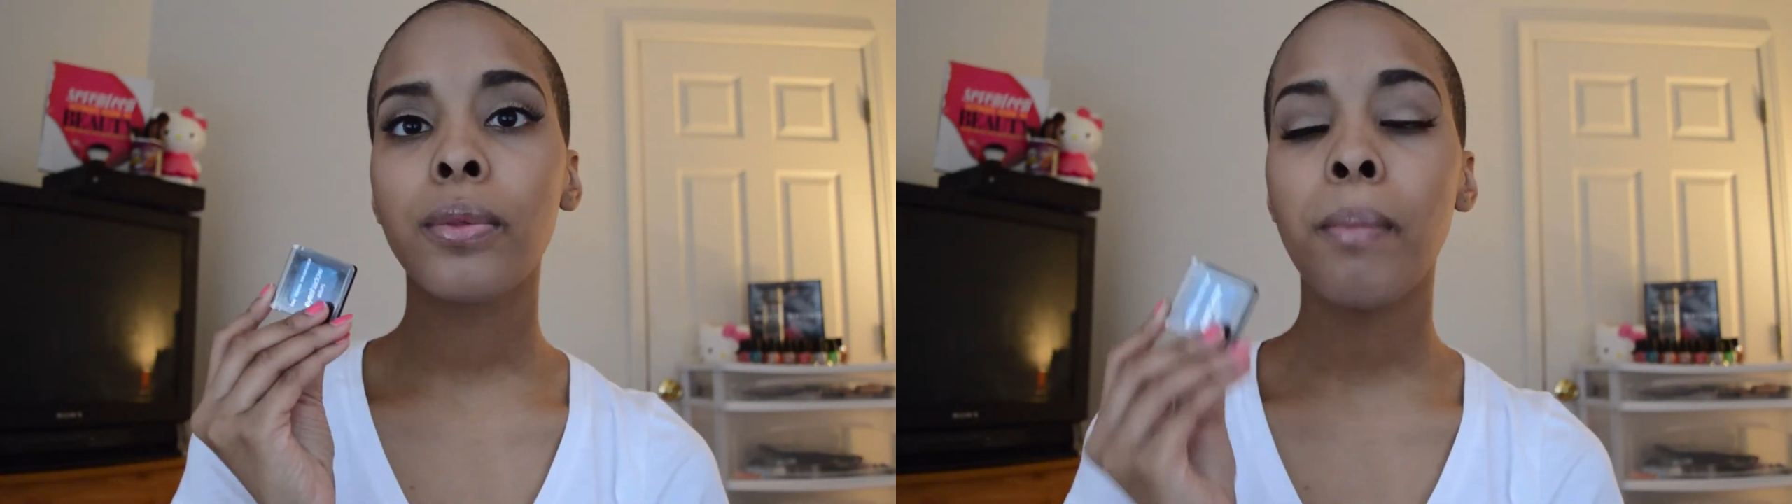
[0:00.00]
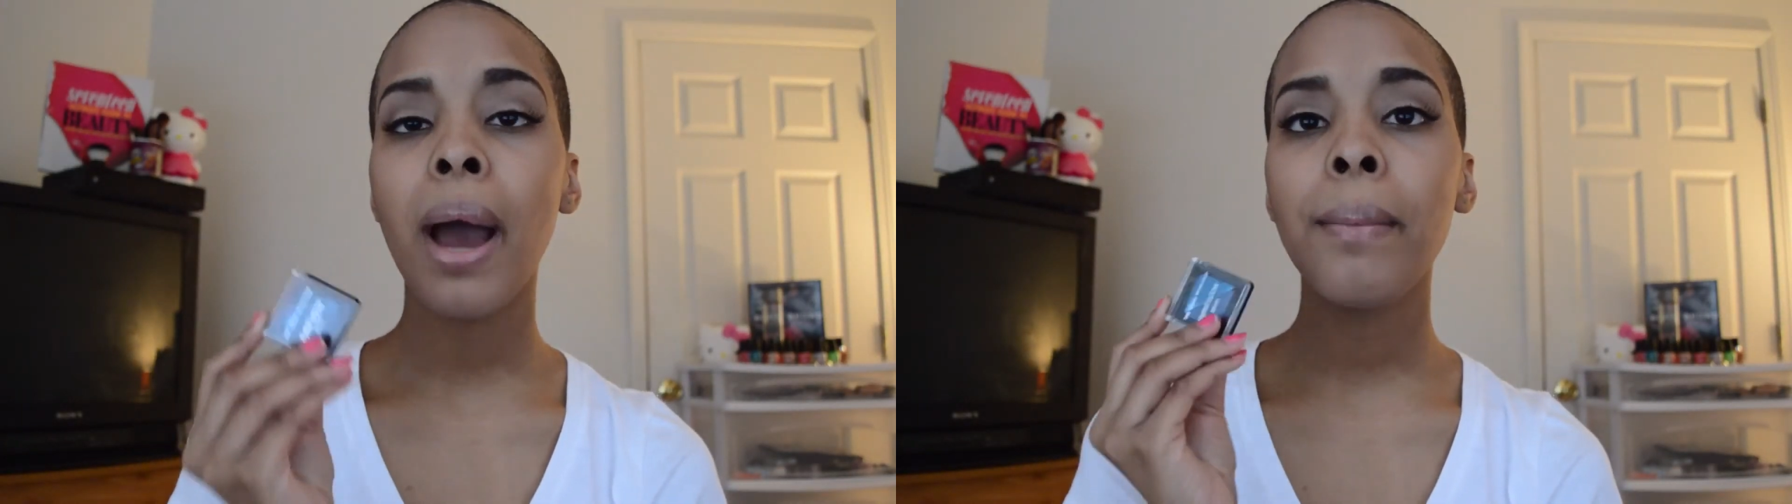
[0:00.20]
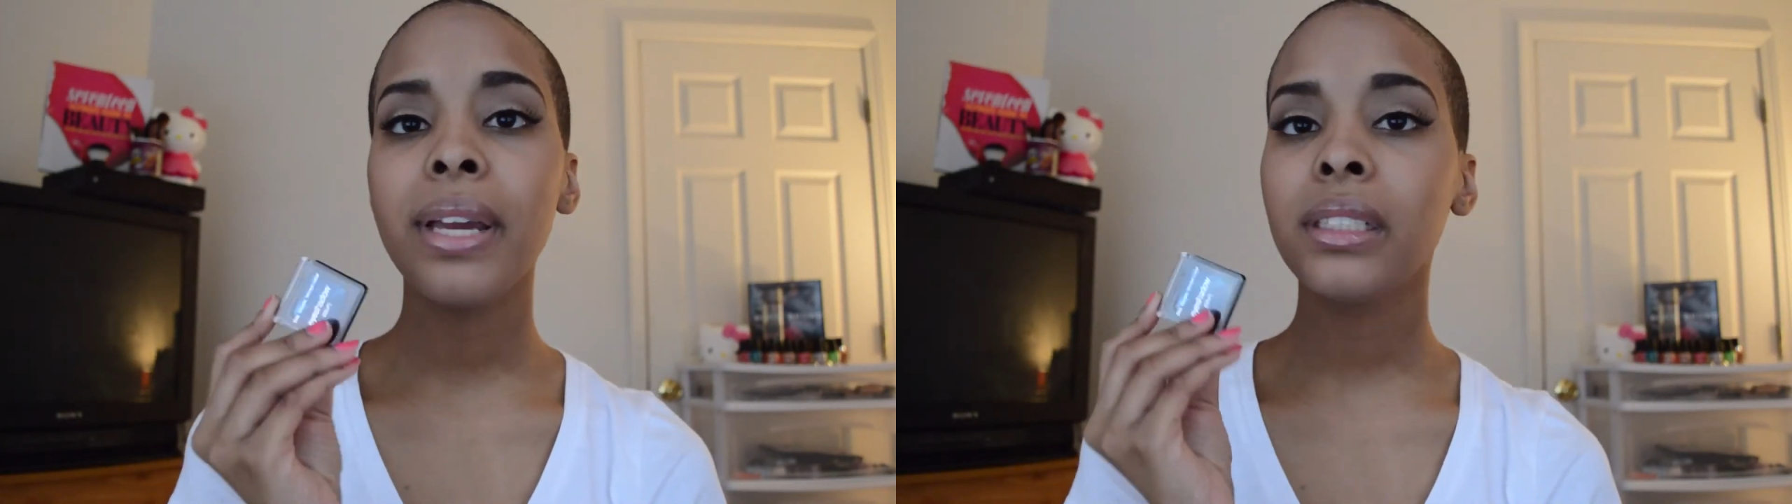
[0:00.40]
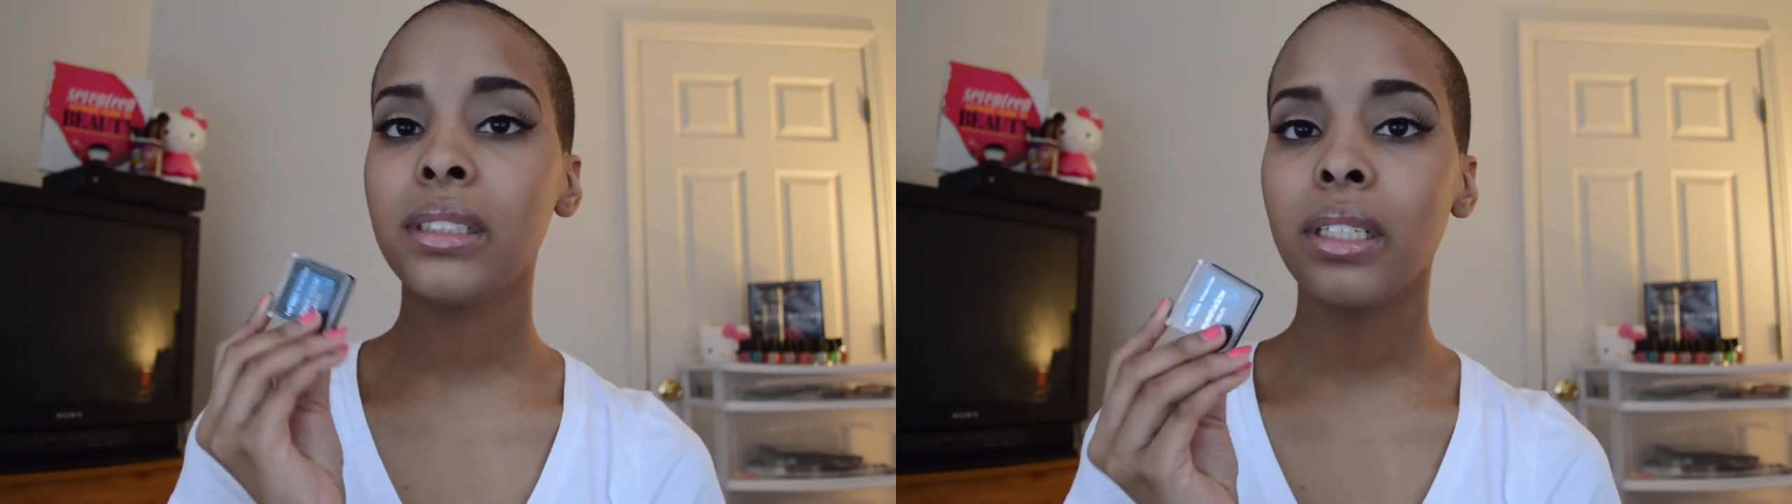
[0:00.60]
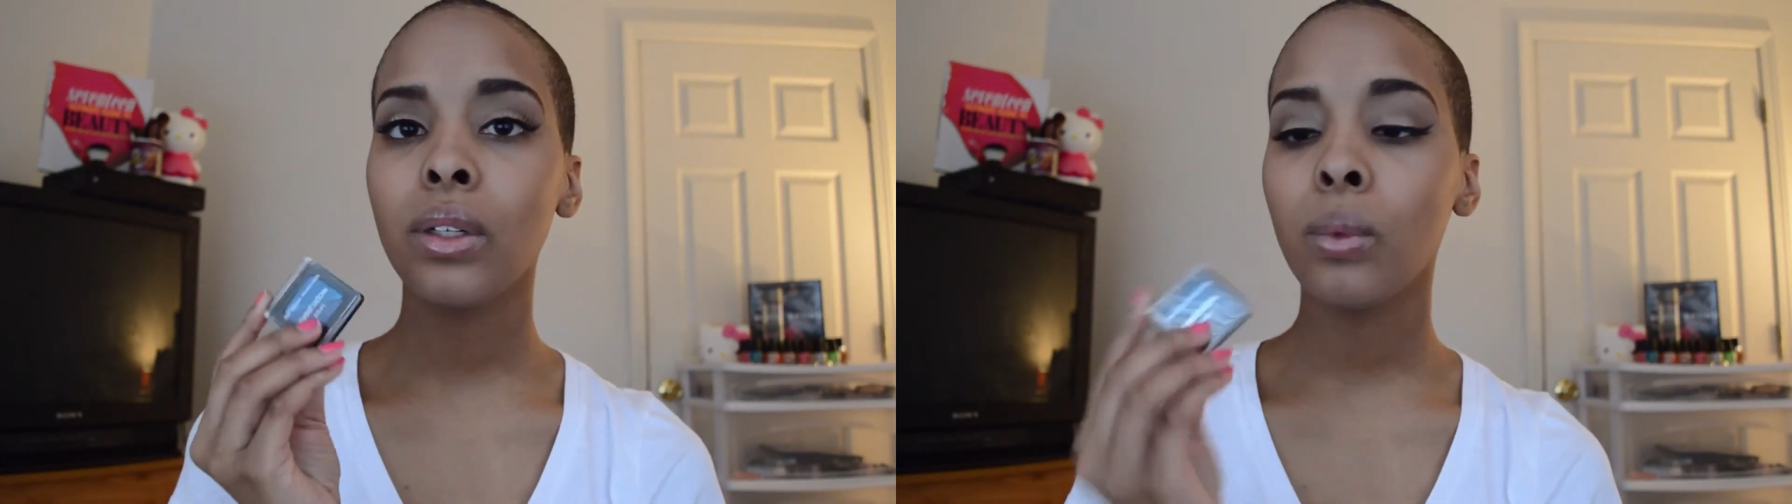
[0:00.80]
my
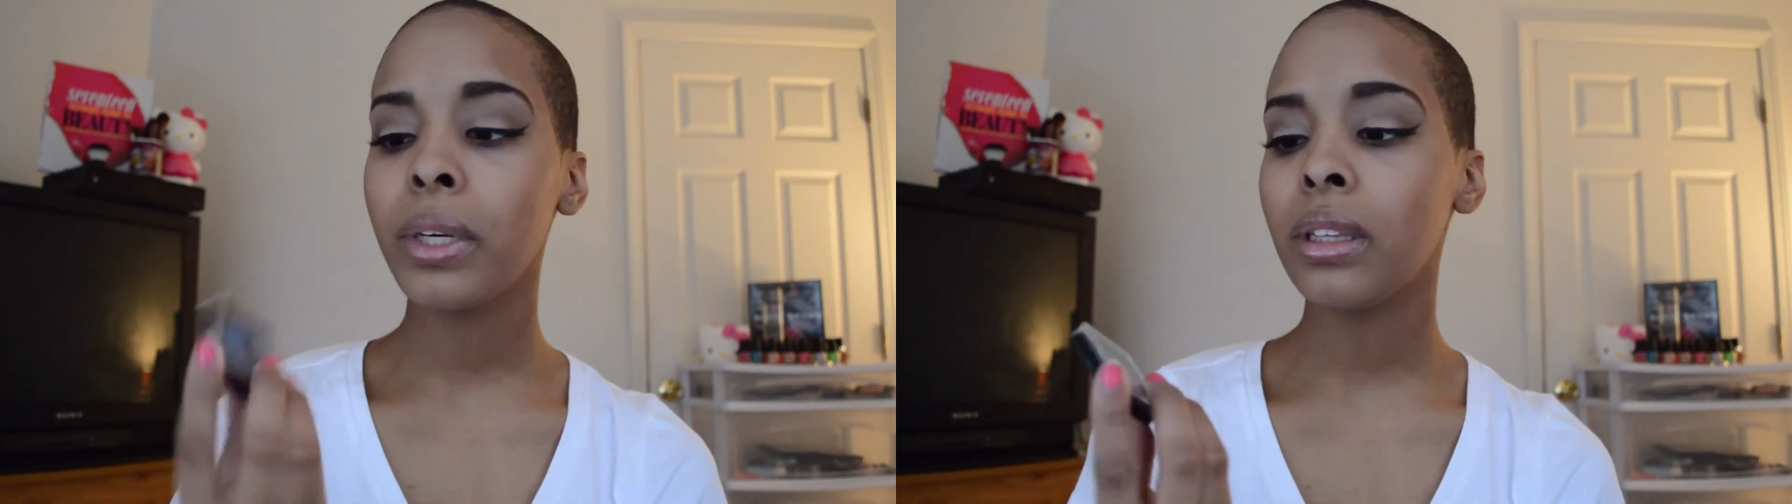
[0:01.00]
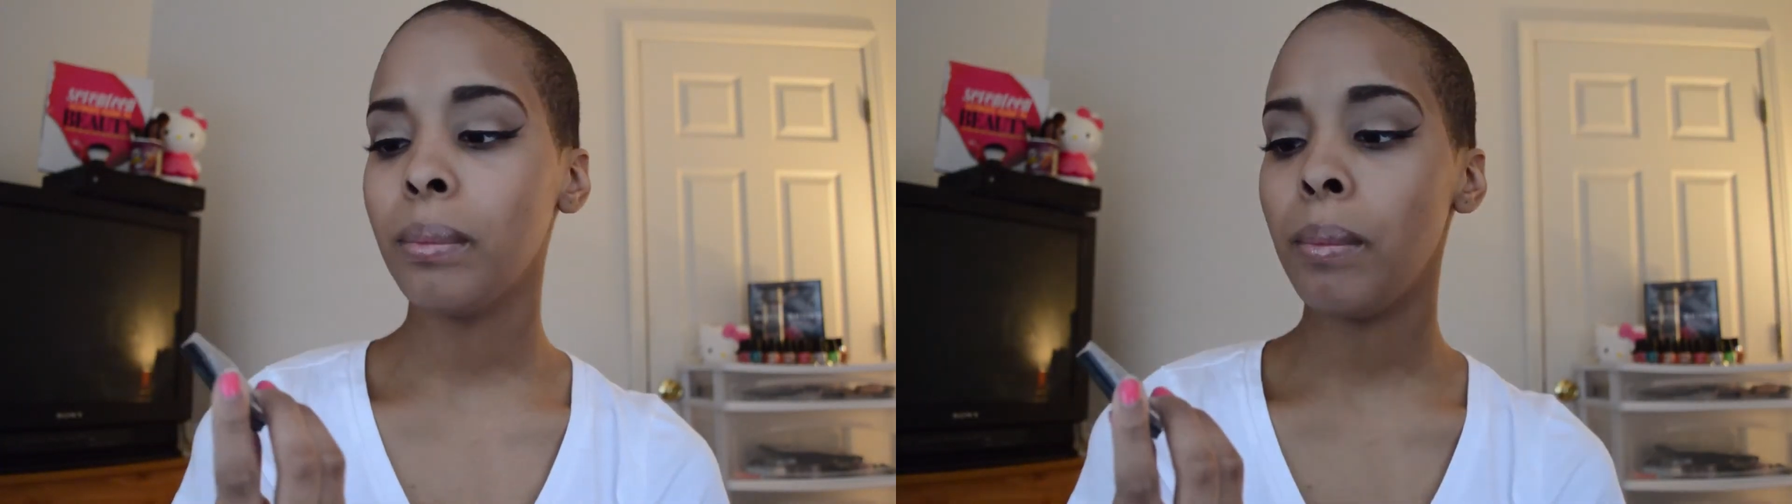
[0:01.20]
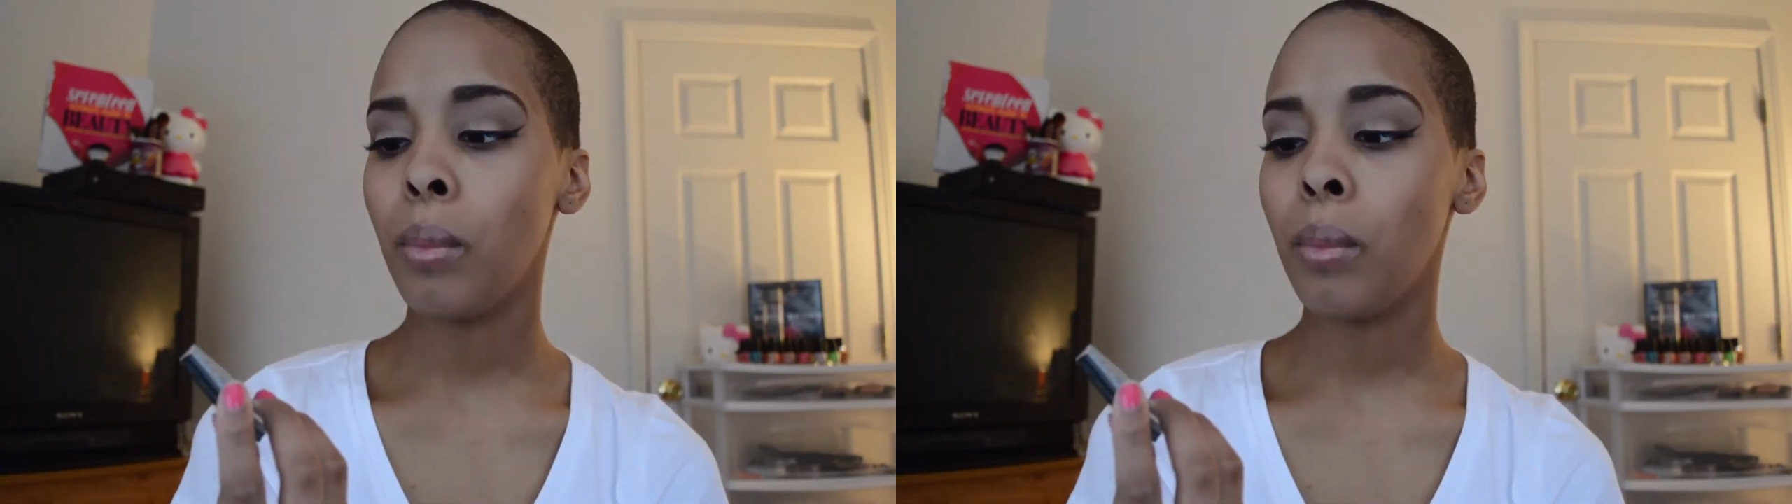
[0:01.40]
biggest deal with